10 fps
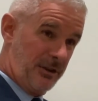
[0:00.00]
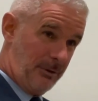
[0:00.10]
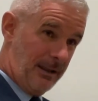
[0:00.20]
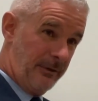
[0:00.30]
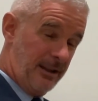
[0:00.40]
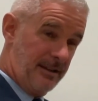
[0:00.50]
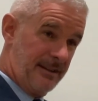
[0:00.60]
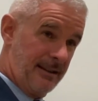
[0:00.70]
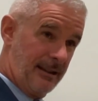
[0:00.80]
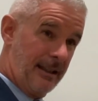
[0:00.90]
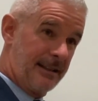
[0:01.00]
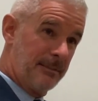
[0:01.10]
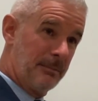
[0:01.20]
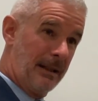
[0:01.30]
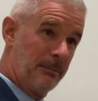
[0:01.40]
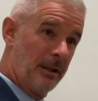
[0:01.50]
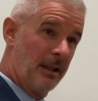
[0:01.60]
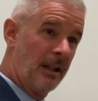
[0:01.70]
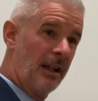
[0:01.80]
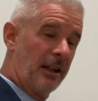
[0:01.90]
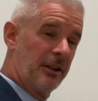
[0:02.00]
12 years as an elected member